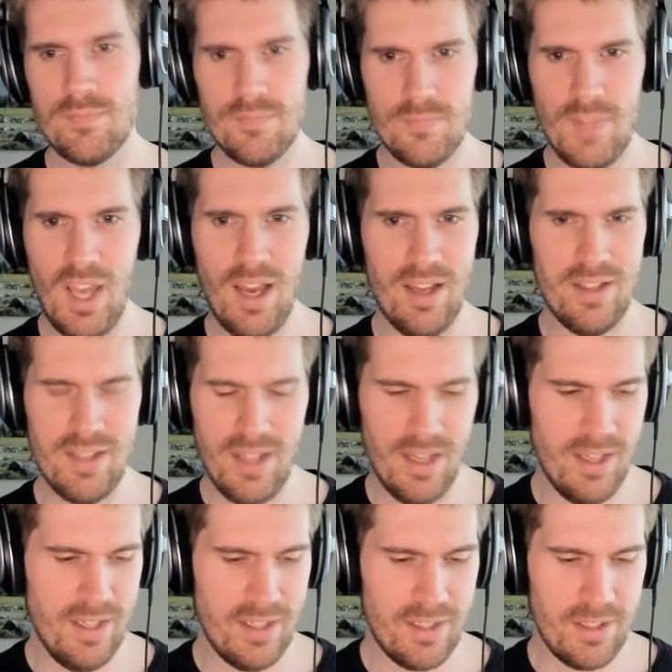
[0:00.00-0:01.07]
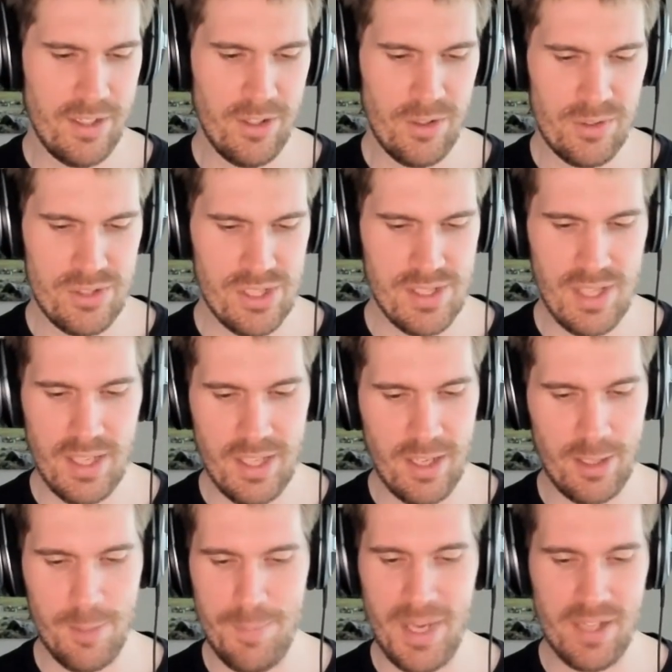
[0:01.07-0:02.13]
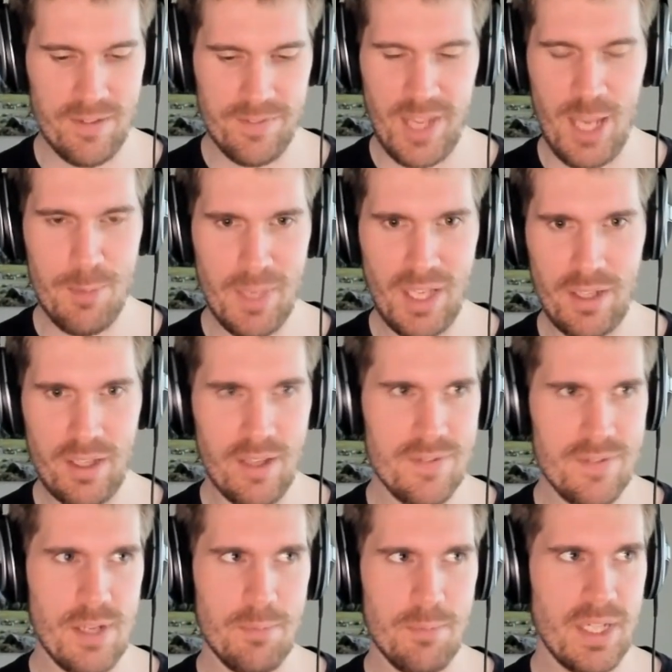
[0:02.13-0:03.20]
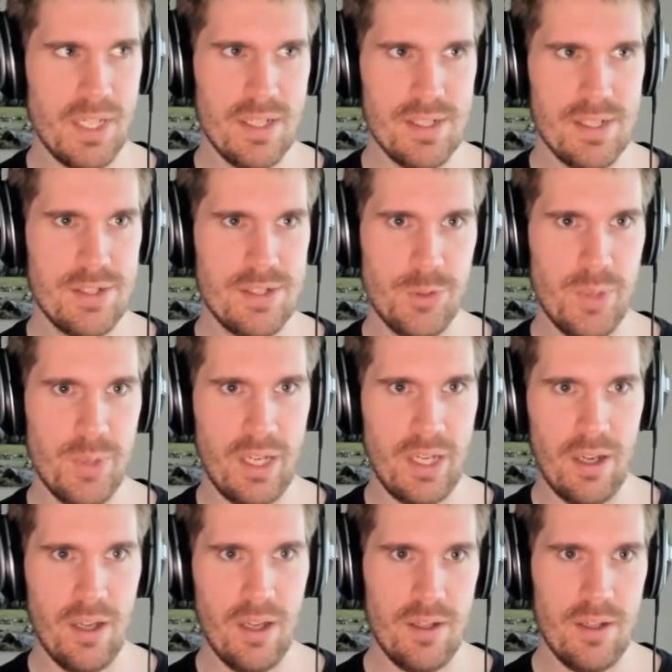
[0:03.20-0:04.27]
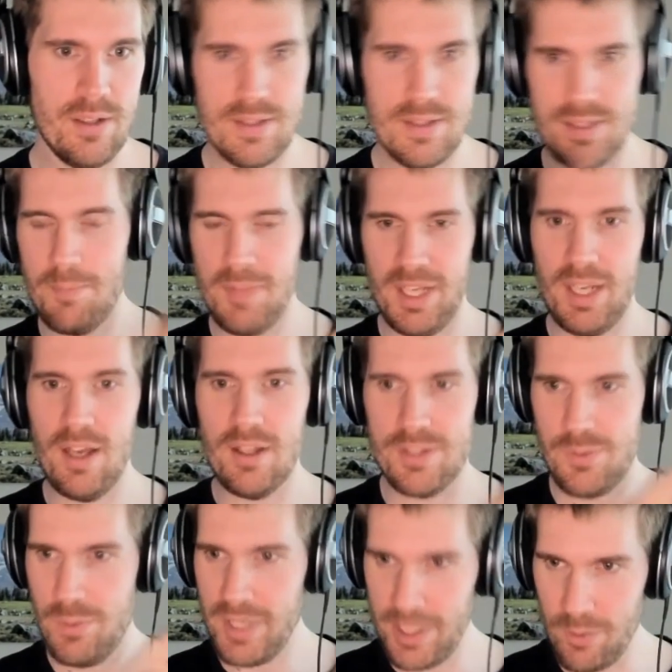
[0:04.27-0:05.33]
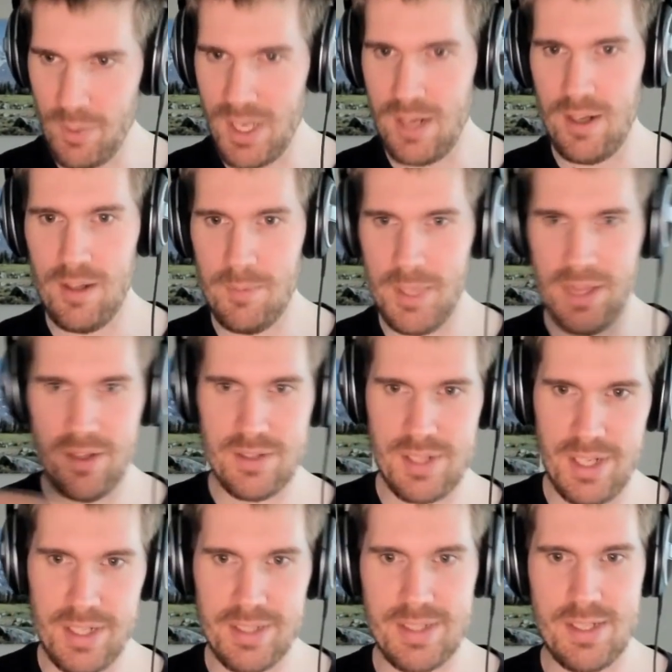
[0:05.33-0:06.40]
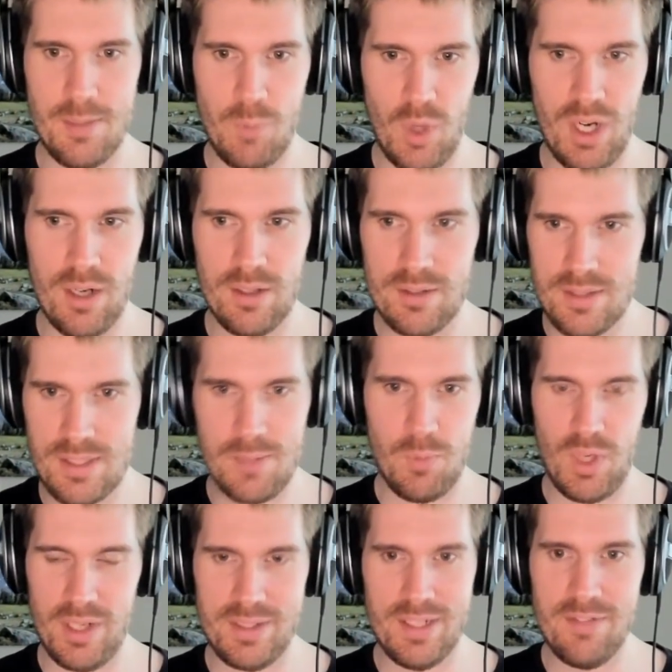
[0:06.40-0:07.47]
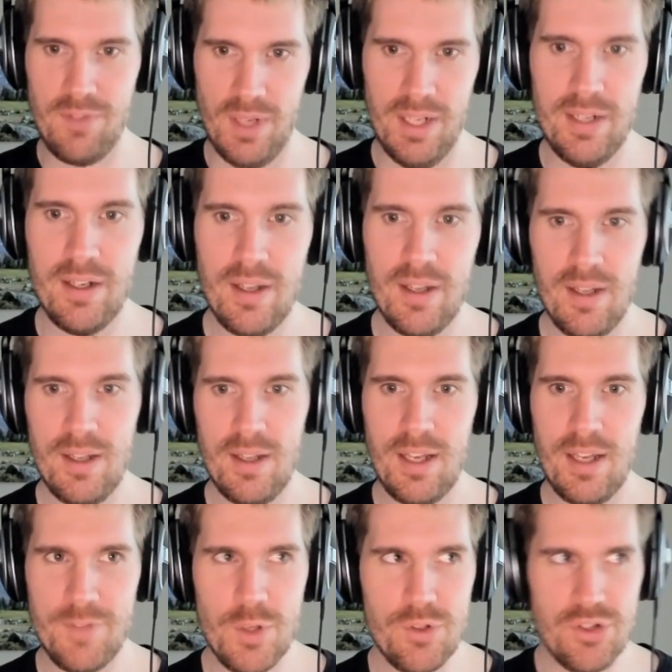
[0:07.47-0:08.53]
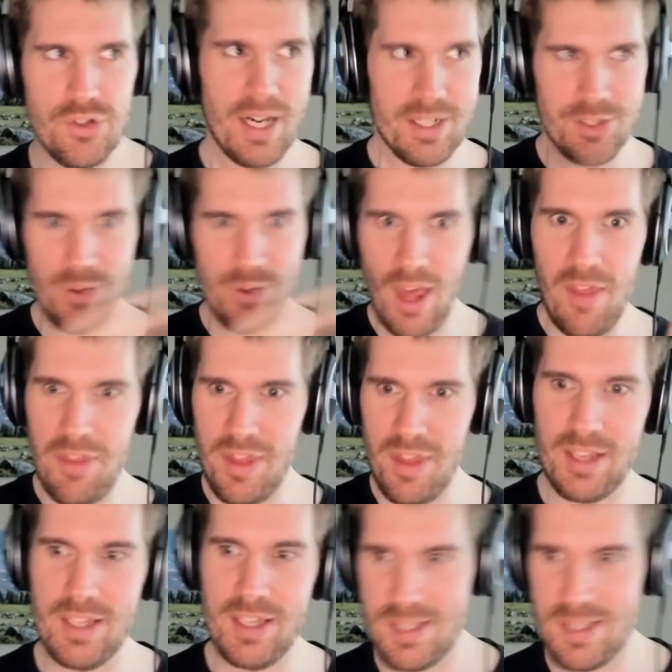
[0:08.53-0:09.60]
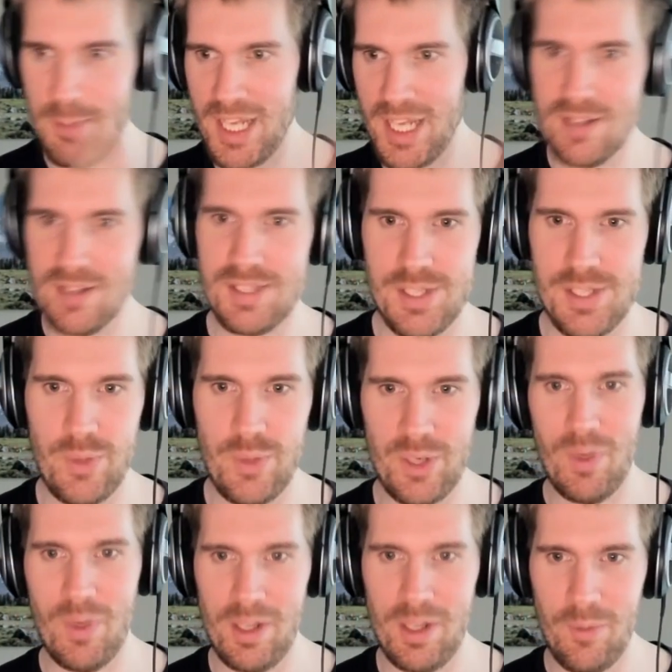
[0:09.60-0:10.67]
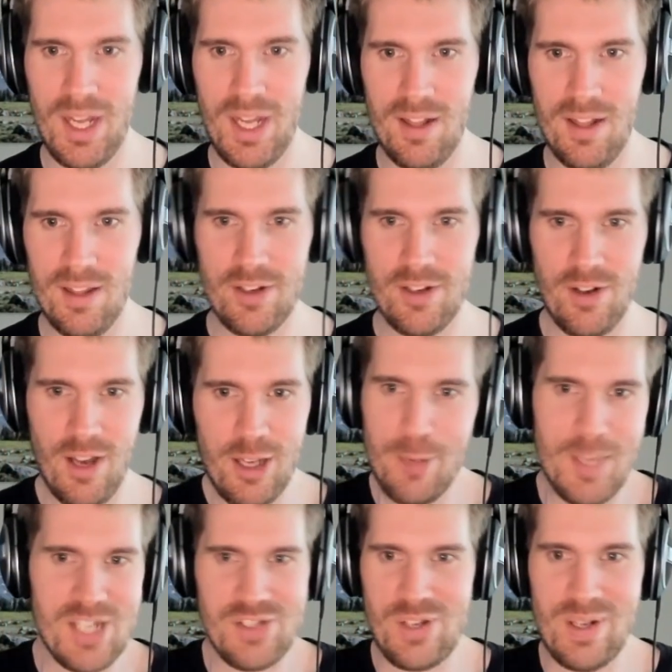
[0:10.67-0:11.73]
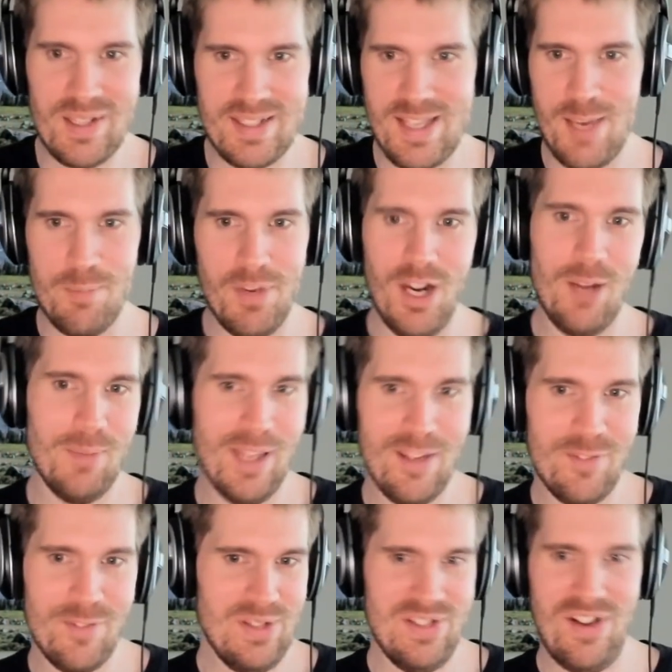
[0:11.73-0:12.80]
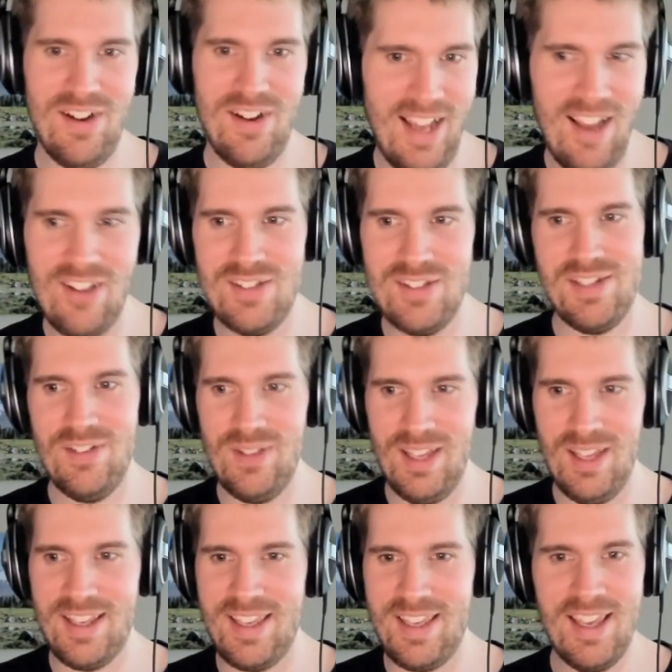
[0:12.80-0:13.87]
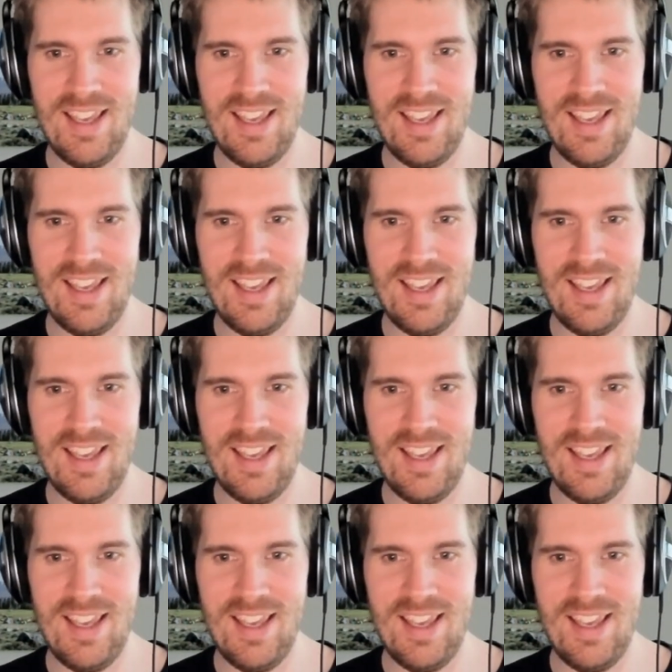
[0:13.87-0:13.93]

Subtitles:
Yeah, yeah. And, just like in competitive gaming, if somebody is doing something else really well and there's a need somewhere different, if you try to do that thing that somebody else is doing really well, you're not going to be as good as them probably if you're starting out. So like,